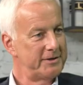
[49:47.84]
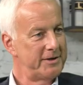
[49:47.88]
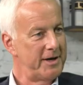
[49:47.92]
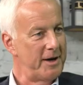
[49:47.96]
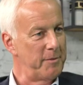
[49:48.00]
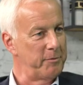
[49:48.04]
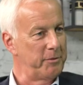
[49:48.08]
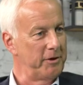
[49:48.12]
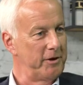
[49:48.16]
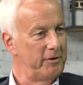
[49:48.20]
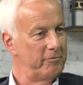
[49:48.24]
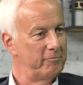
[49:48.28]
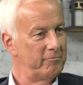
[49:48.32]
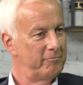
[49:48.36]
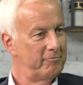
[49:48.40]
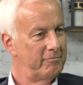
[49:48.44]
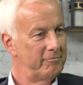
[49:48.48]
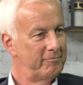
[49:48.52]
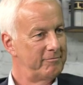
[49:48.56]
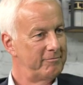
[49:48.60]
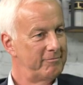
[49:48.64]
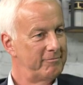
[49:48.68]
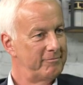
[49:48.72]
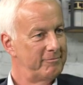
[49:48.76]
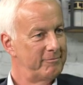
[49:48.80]
happy
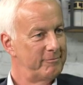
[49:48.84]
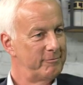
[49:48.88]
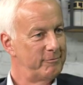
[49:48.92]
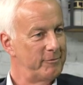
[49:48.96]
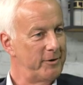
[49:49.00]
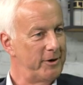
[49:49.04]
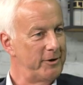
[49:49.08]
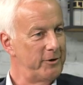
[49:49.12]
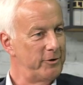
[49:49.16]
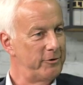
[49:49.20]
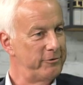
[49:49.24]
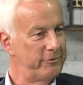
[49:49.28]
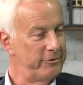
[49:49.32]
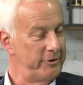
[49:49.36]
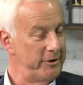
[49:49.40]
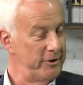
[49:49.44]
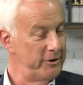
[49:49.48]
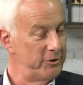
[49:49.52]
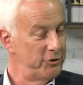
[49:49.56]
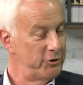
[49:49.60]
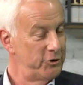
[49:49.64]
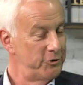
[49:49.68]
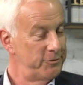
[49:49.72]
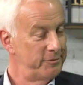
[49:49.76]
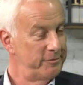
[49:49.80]
when you're
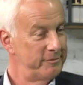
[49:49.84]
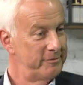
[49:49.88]
finished?